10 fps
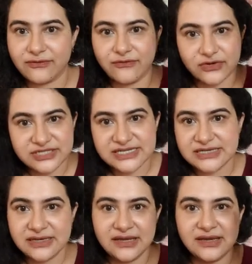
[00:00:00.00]

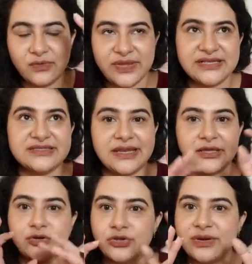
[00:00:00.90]
40 weeks, like,
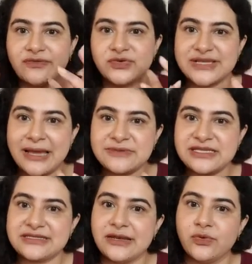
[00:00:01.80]
you know, you have those apps
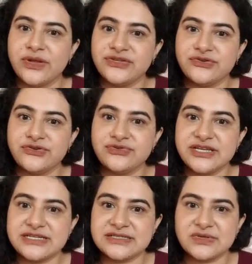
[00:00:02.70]
that tell you when your due
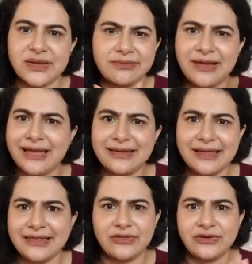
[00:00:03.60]
date is. So I
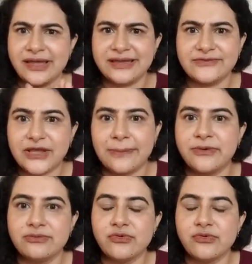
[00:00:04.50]
thought I had a couple of